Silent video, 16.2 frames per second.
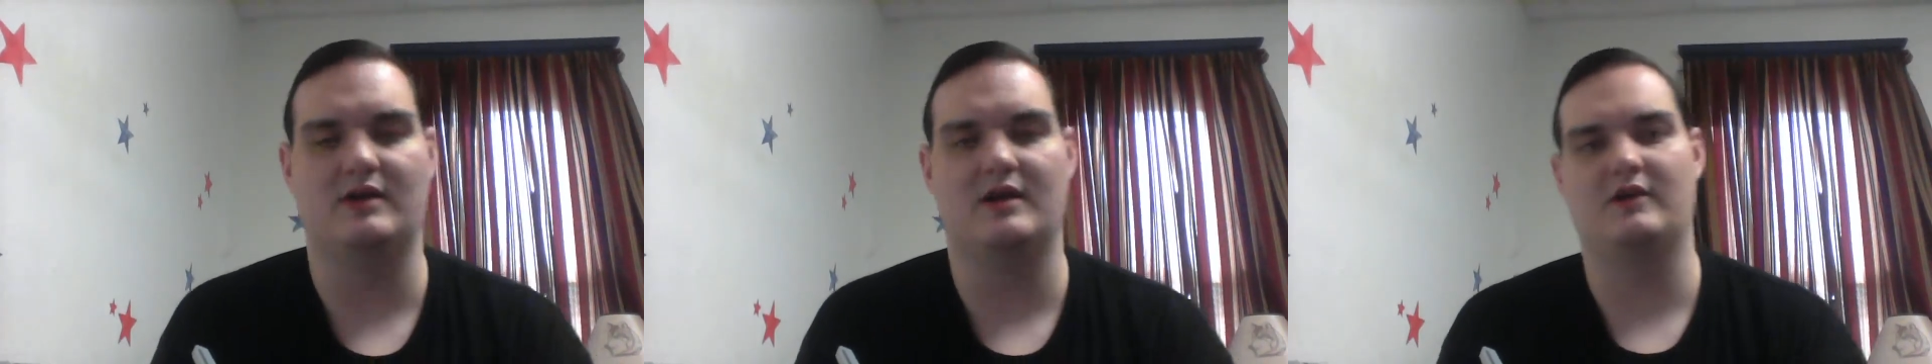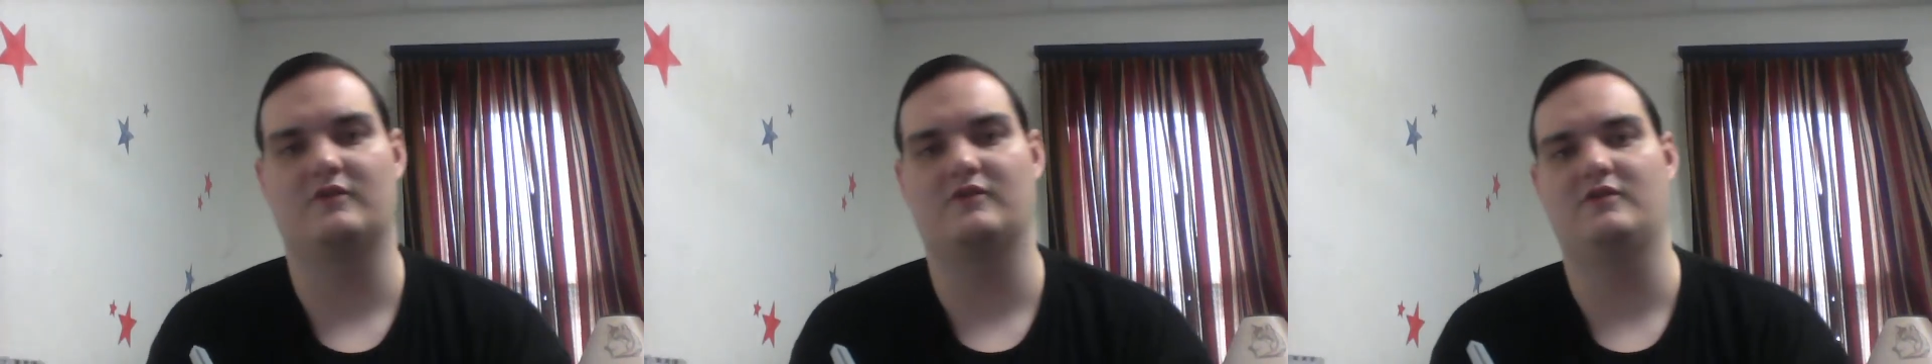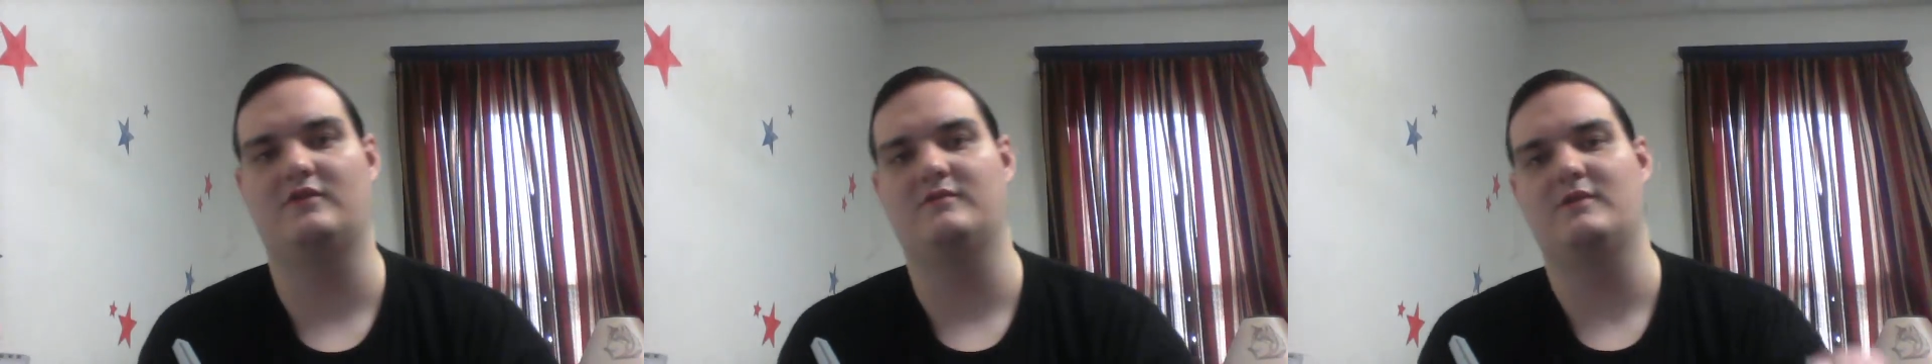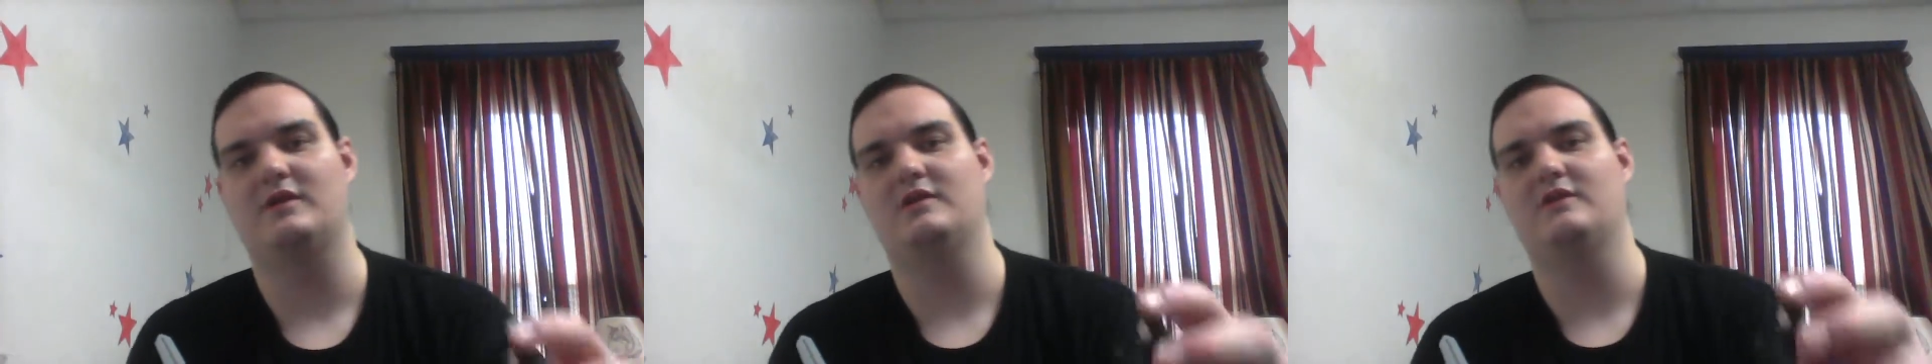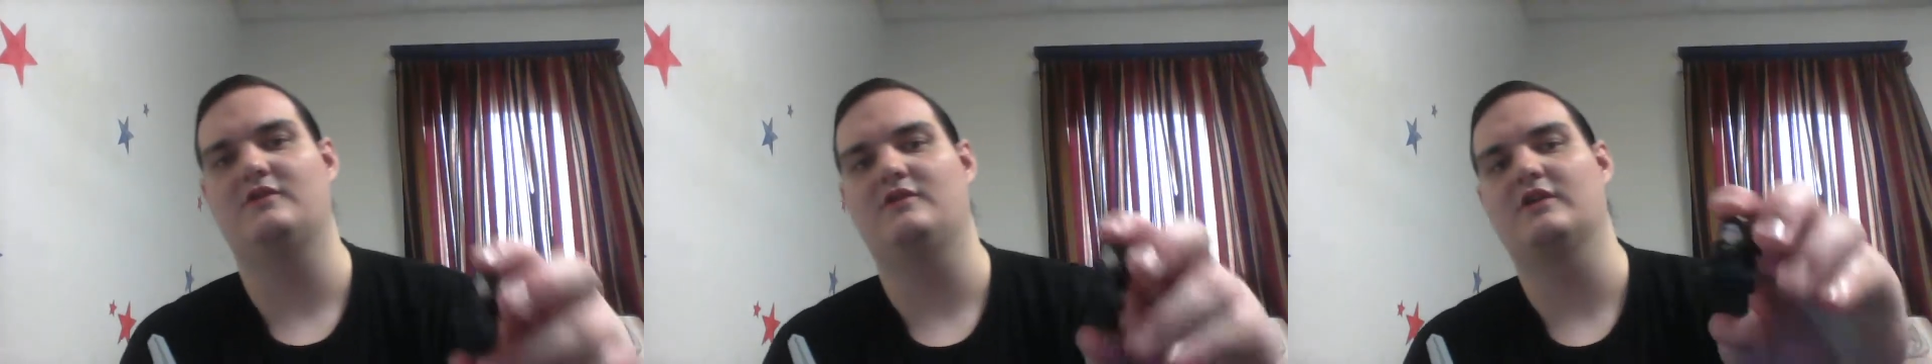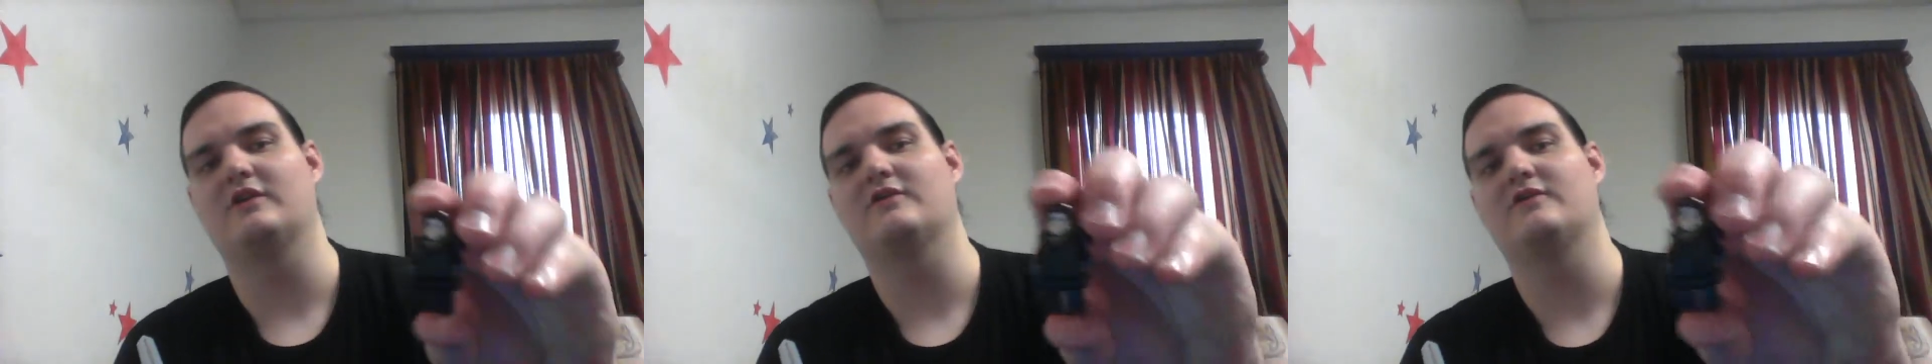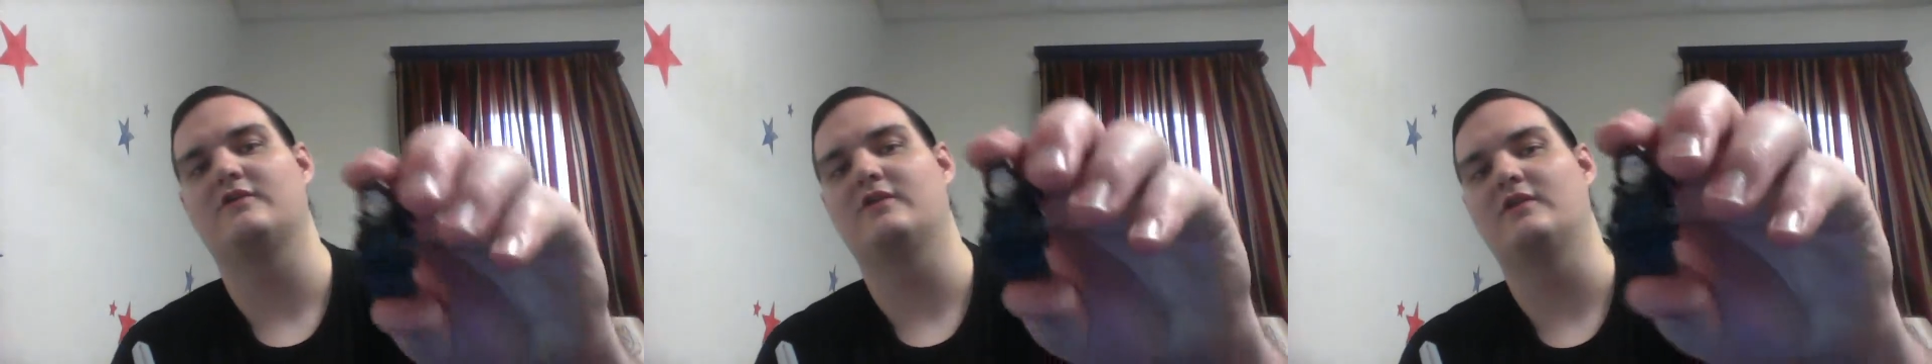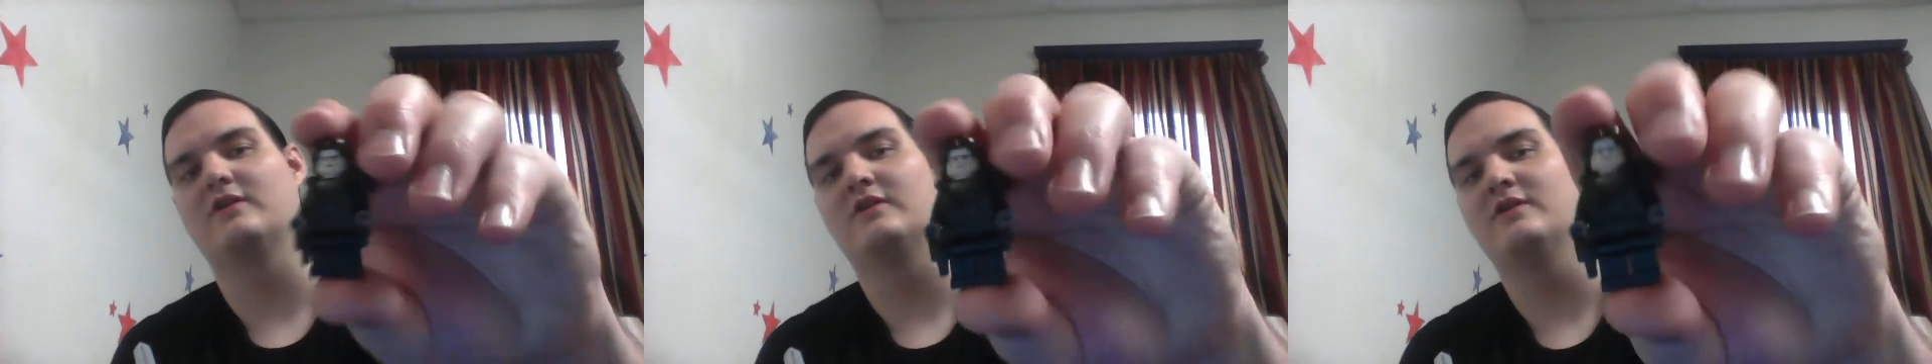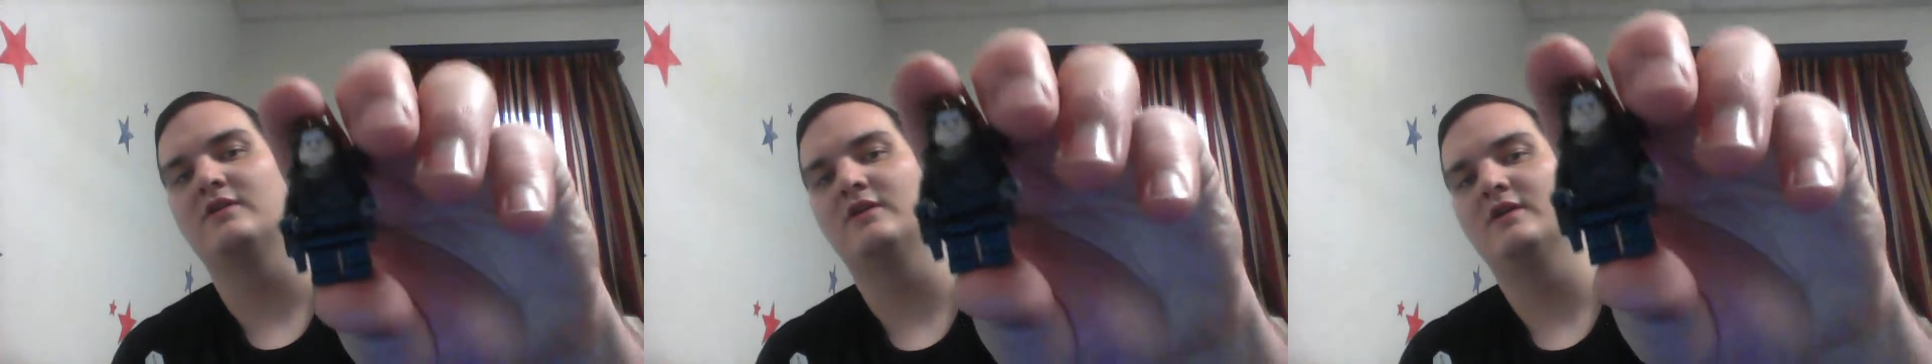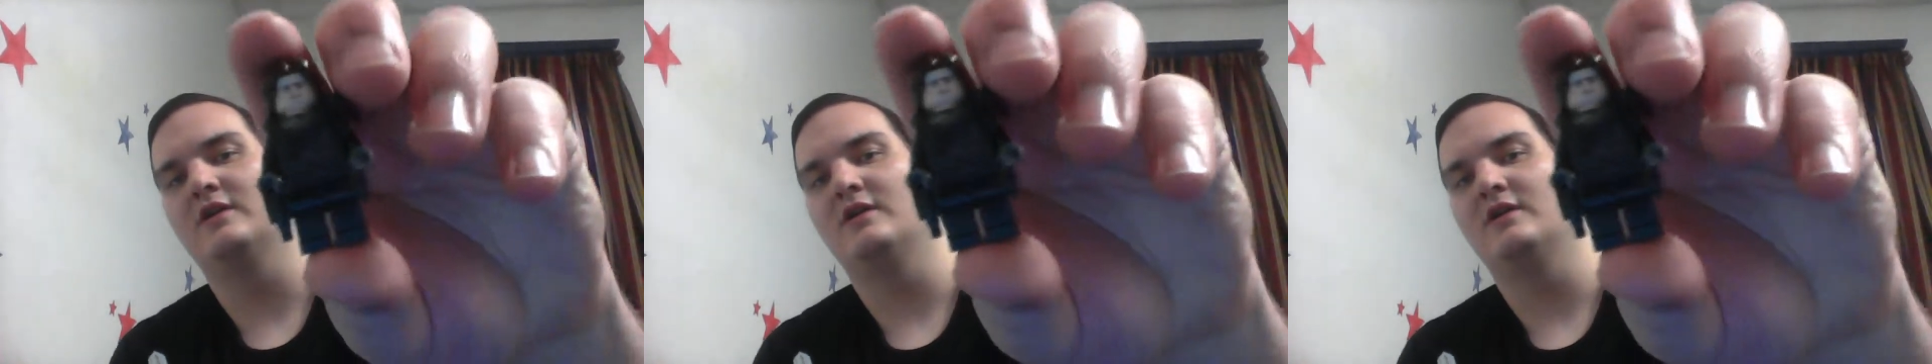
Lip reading: actually made a sig fig.